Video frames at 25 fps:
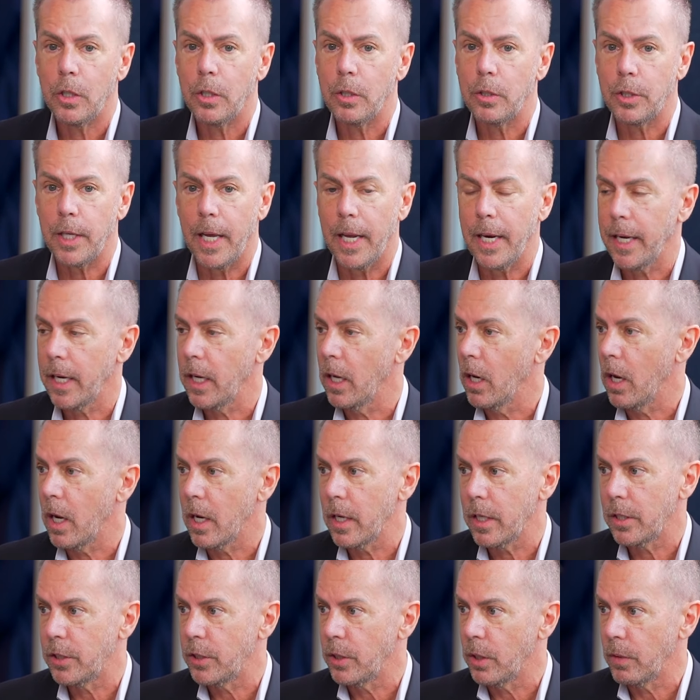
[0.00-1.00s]
selling a
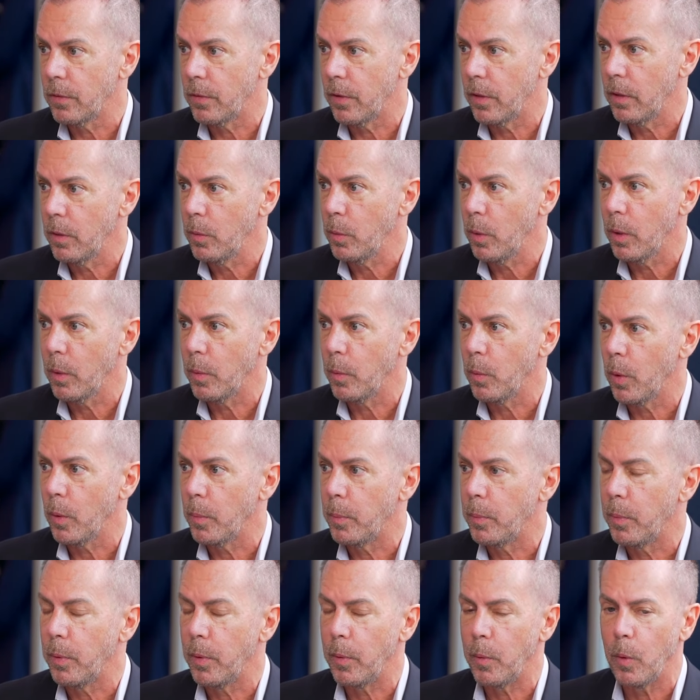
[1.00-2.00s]
lot of silver.
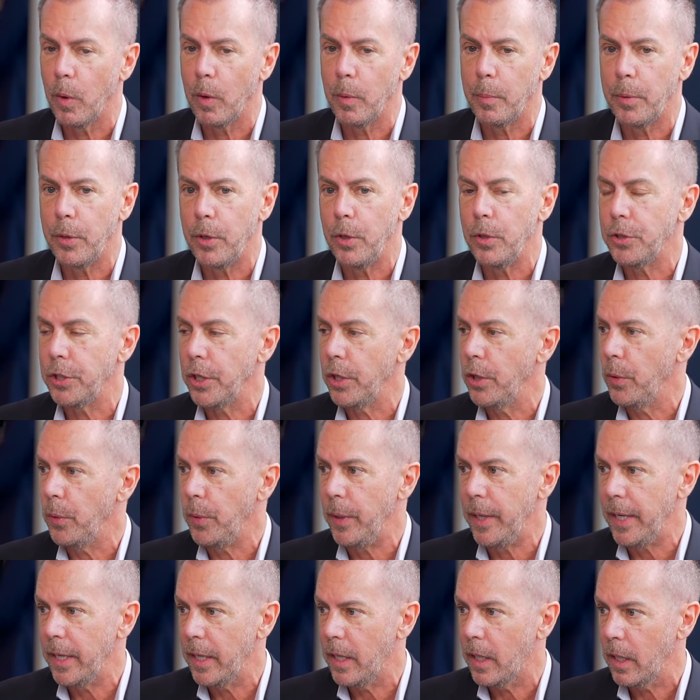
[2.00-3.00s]
We're producing
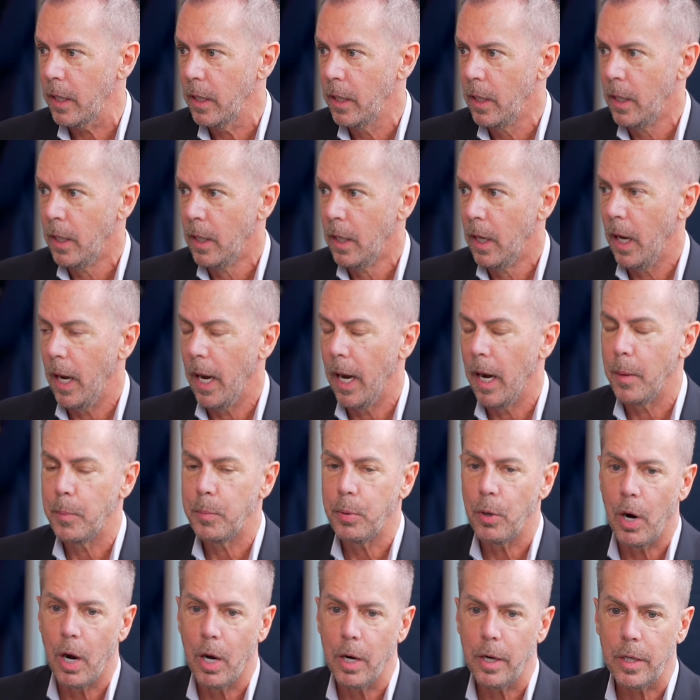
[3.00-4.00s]
unique
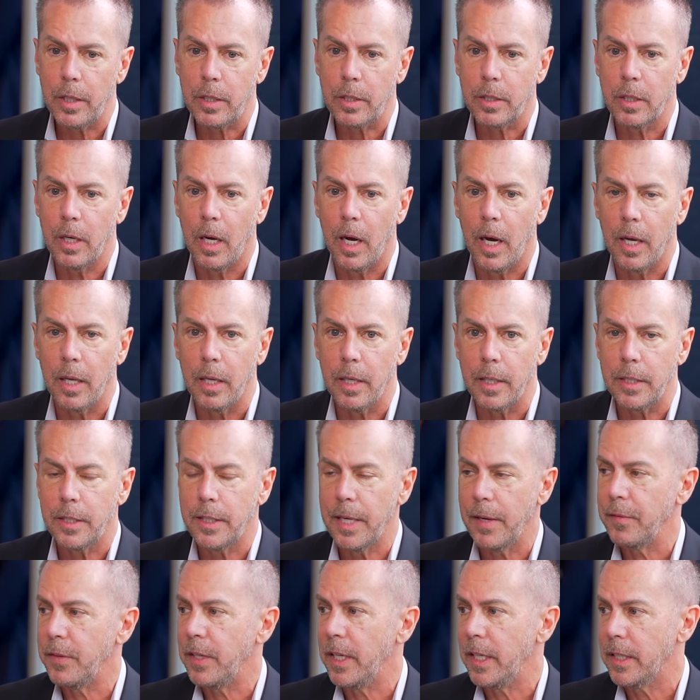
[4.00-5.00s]
products like
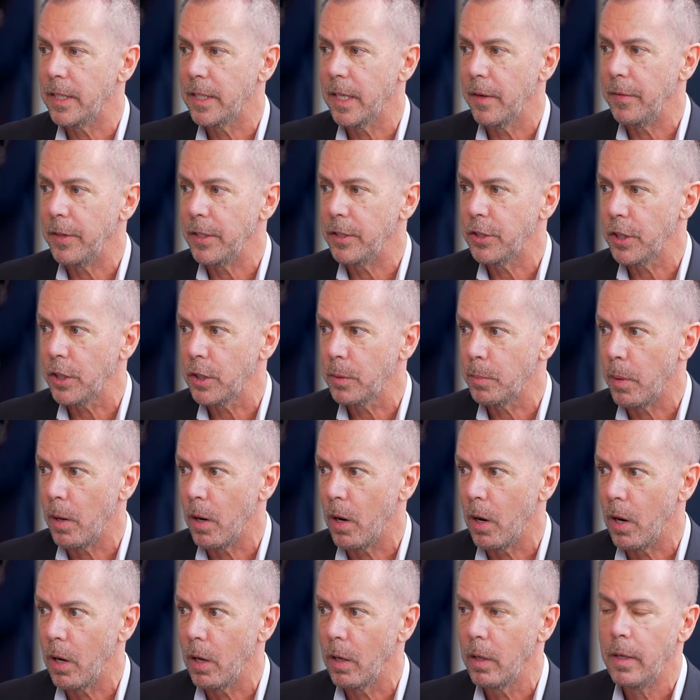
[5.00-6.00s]
1776
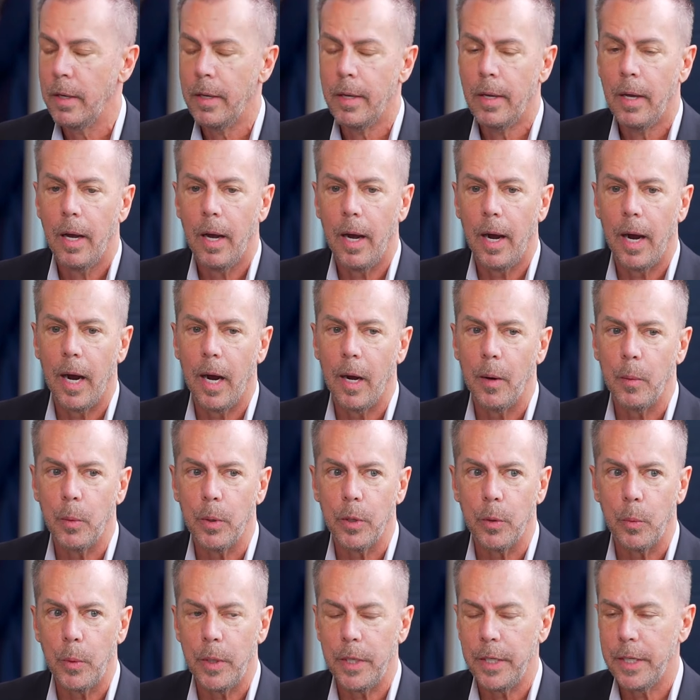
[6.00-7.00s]
bar,
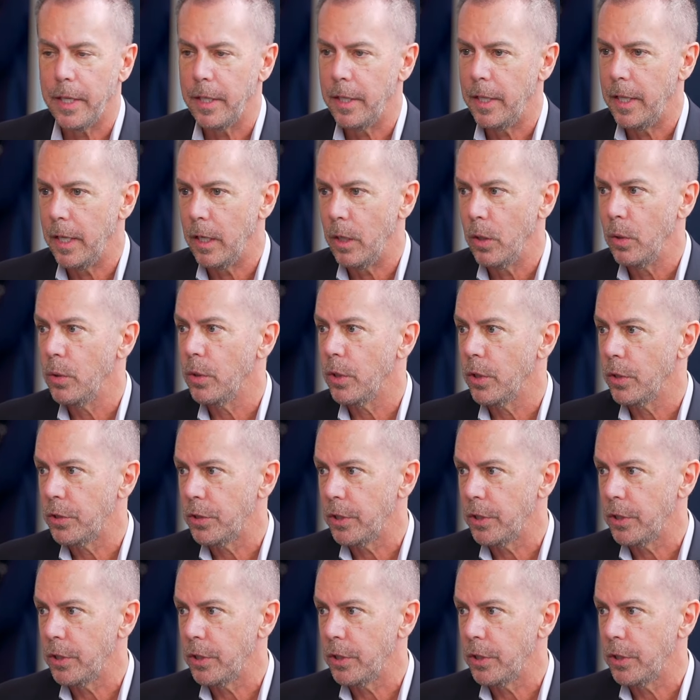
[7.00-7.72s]
where we did the Lunar